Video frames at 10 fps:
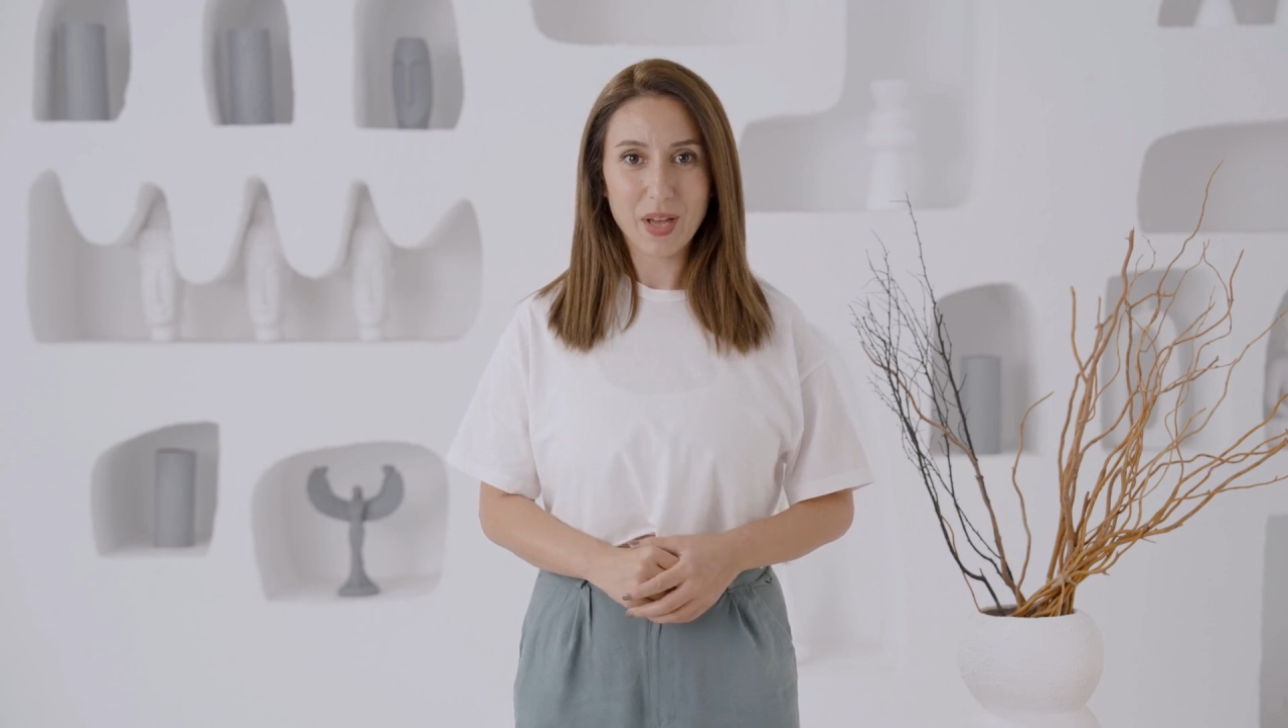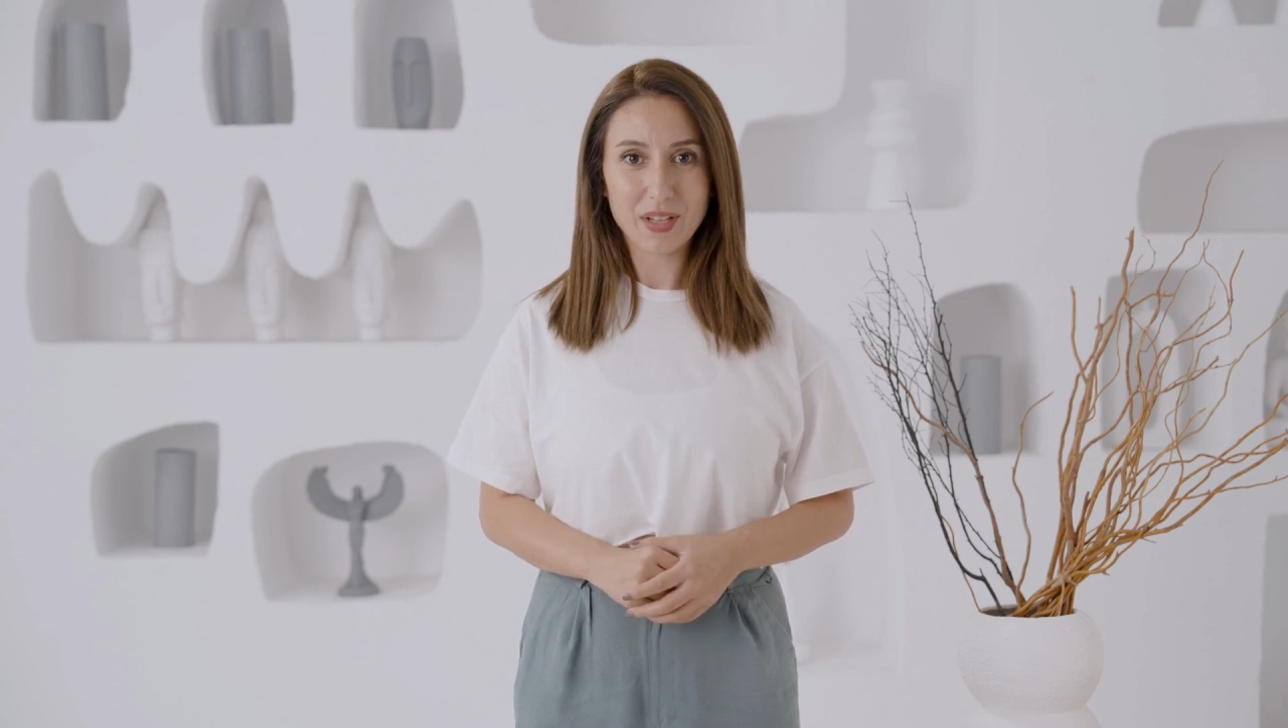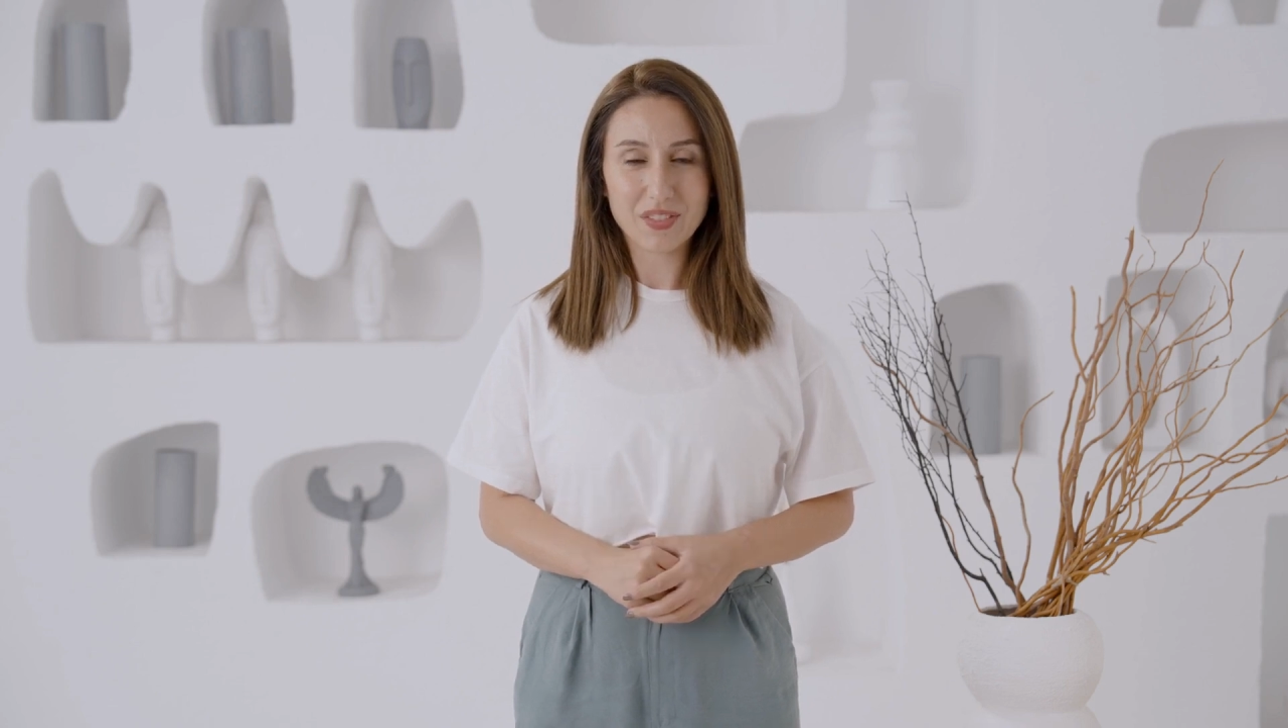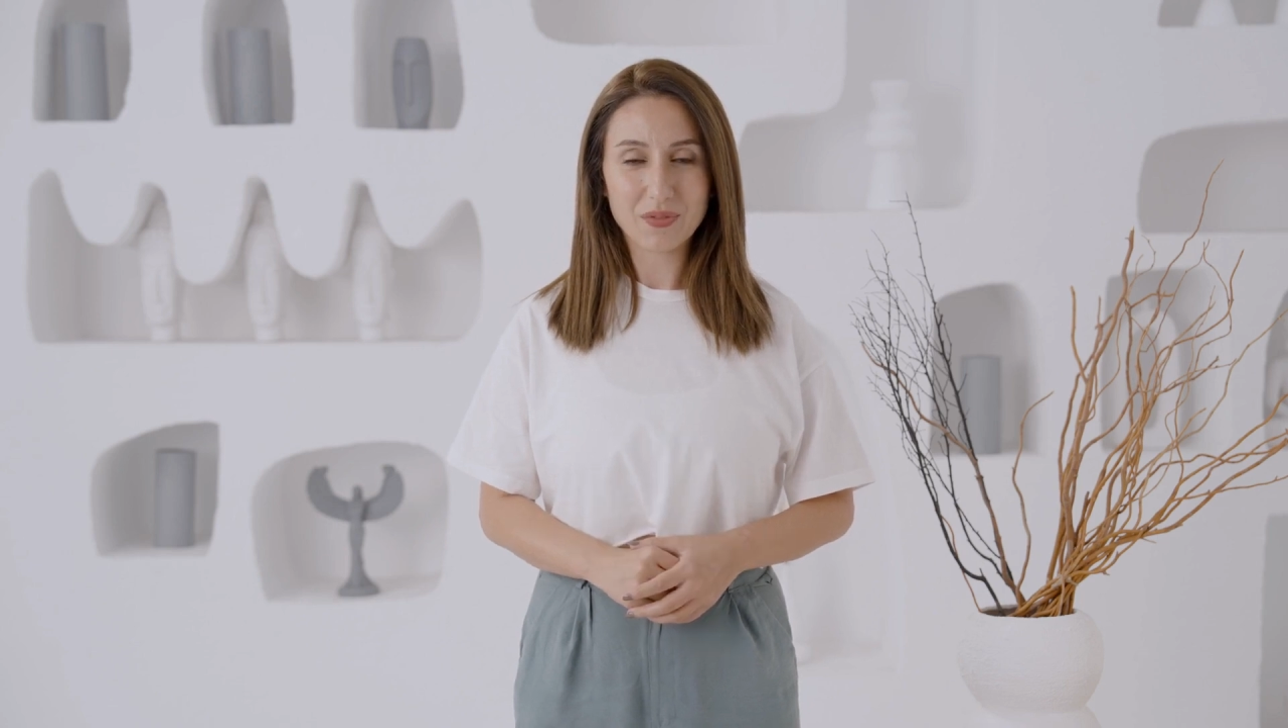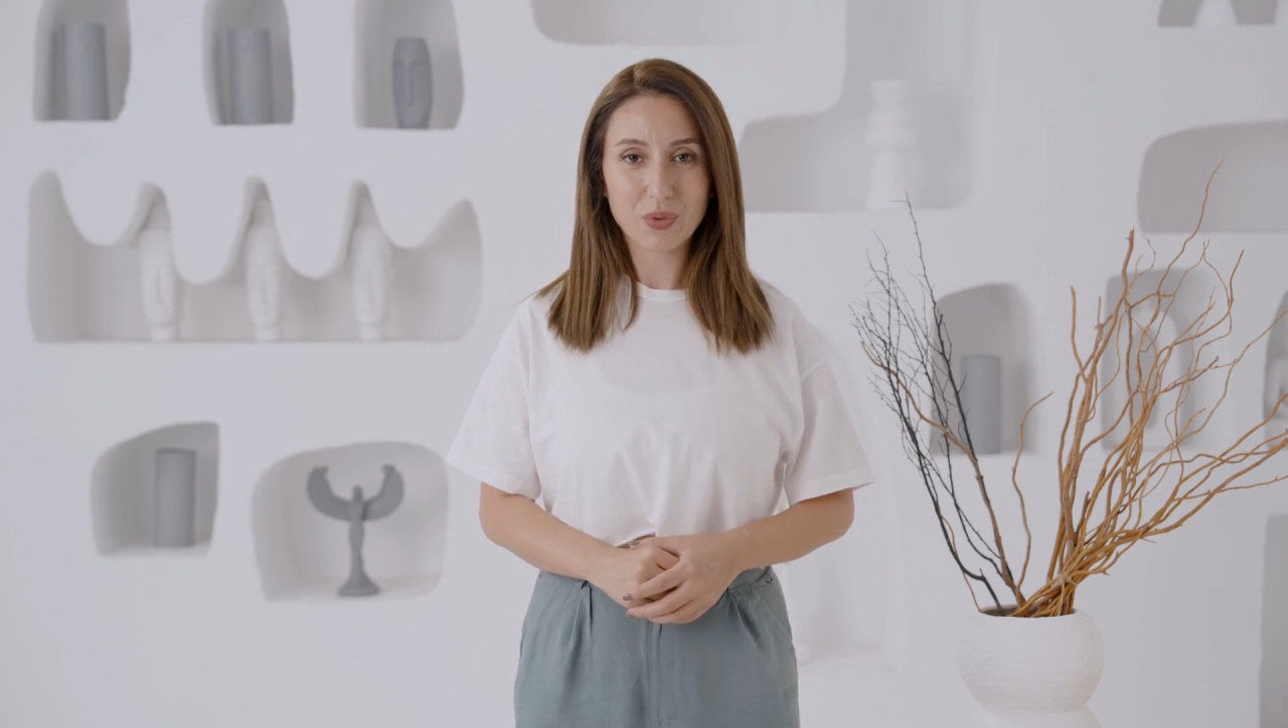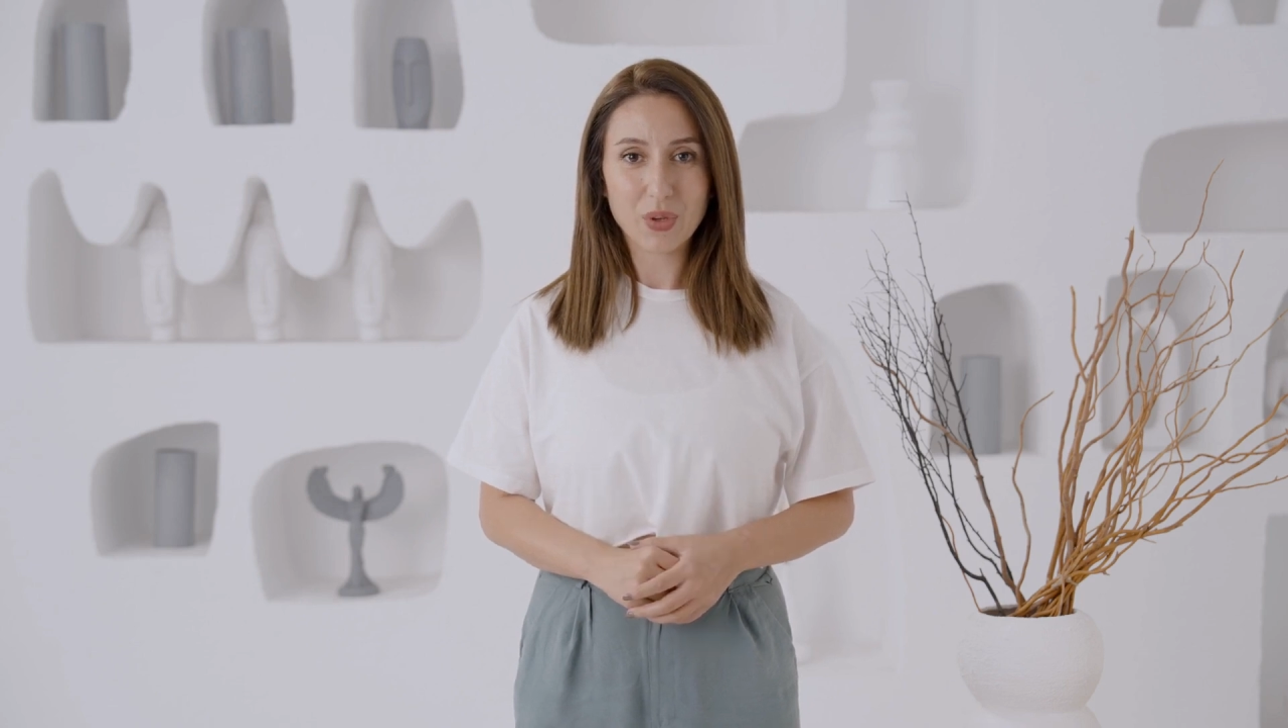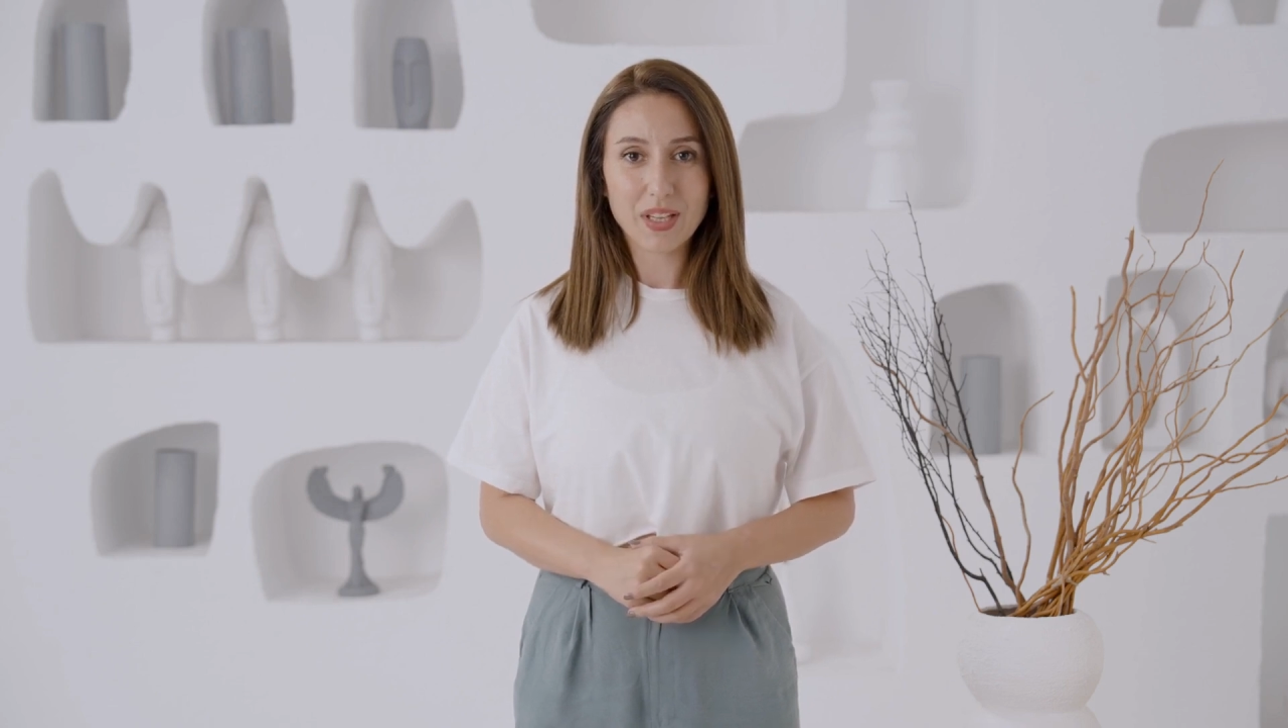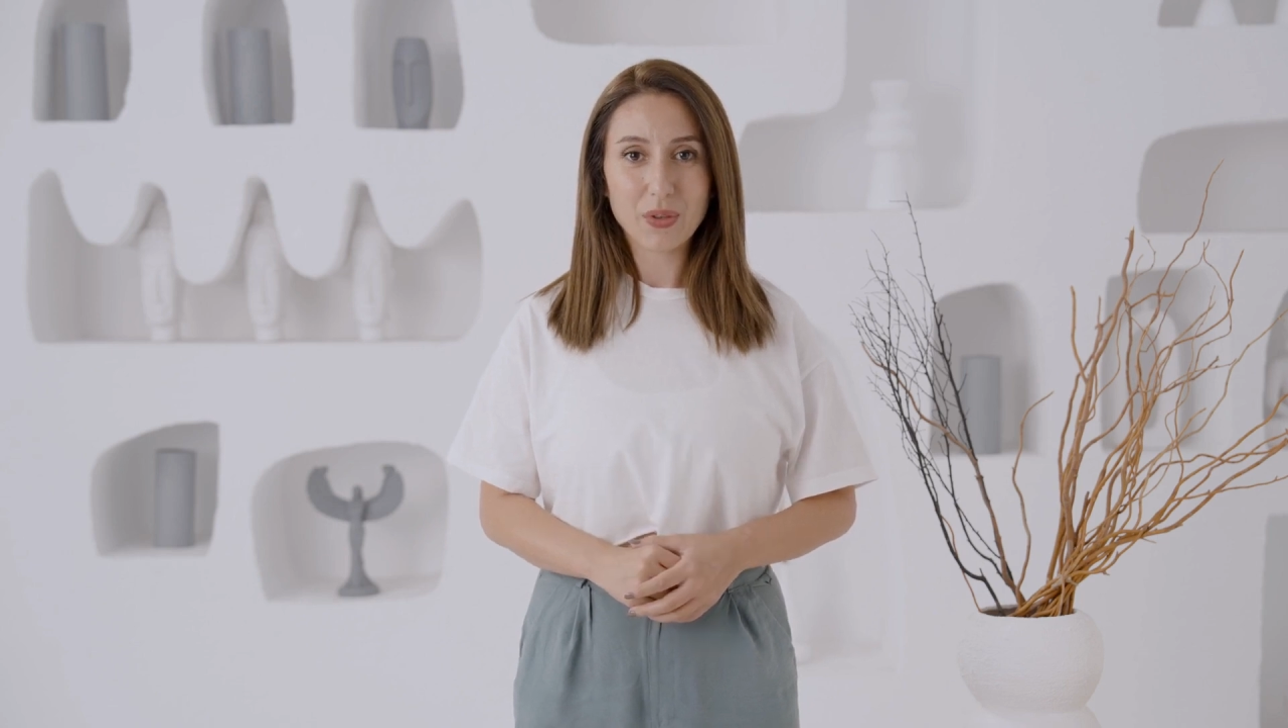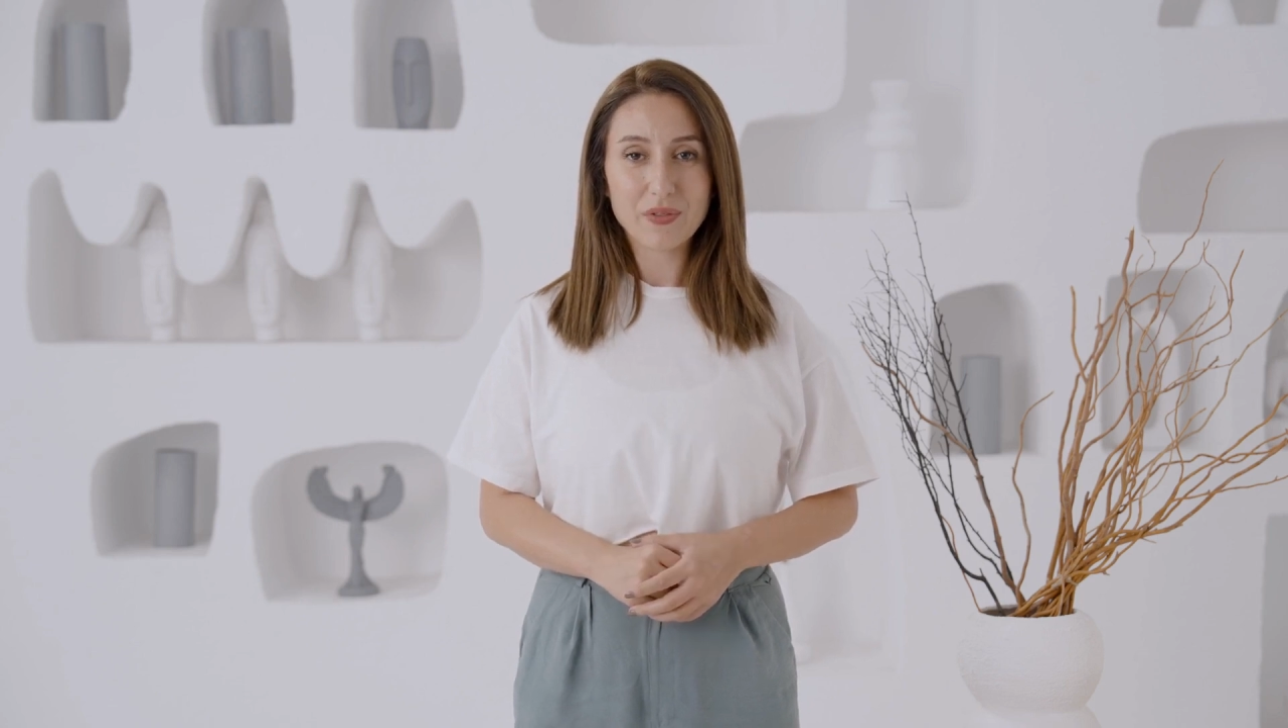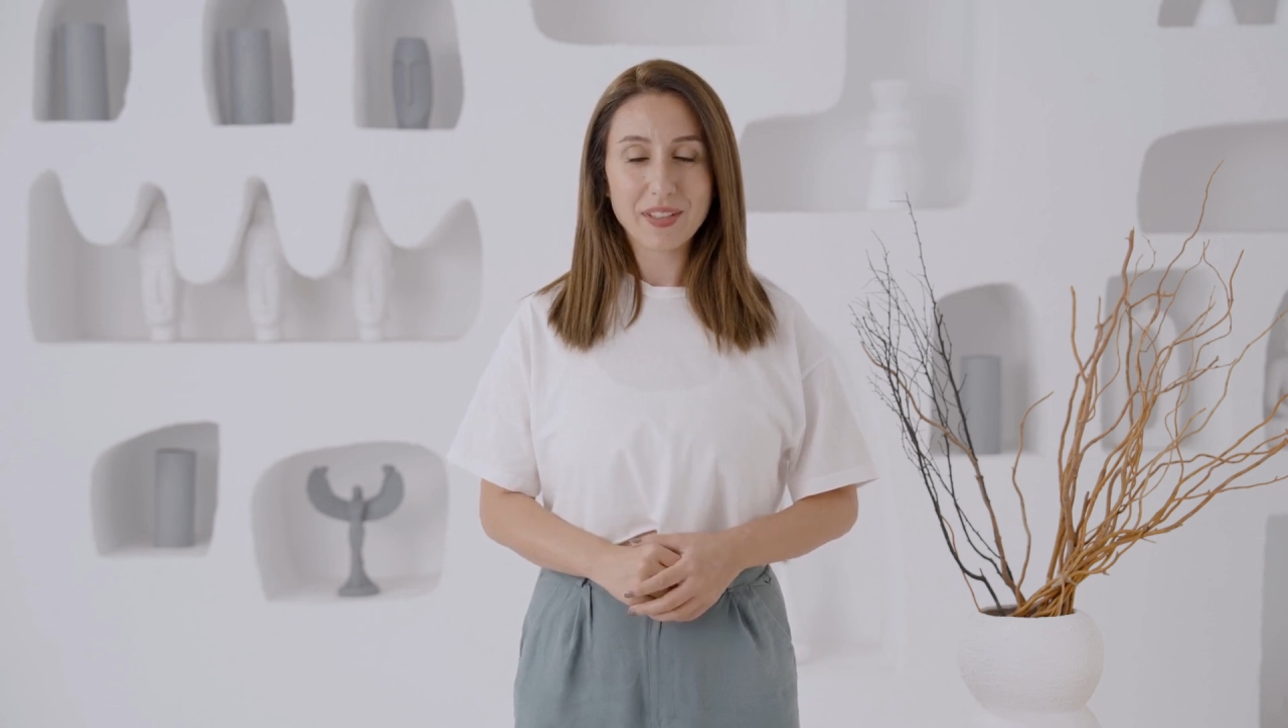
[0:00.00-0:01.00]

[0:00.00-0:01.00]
parts of critical